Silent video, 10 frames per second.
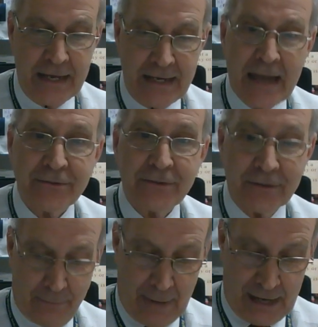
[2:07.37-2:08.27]

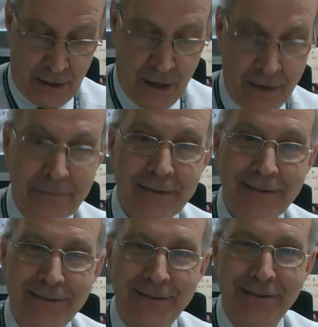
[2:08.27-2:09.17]
Yes, my love,
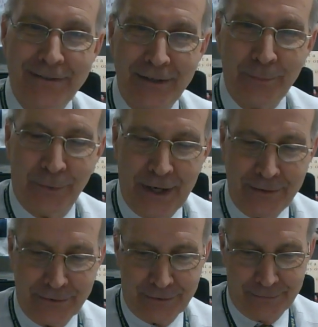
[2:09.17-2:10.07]
said the
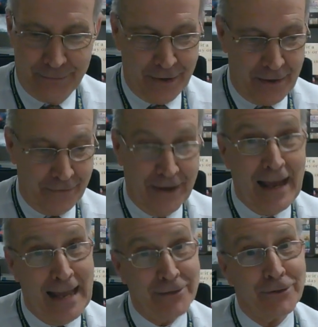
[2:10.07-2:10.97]
prince, the
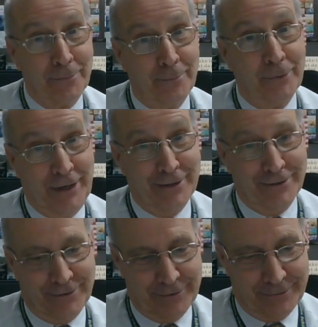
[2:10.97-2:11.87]
handsome
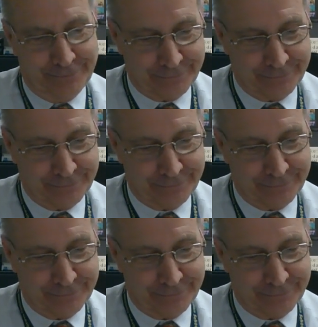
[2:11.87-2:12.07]
prince.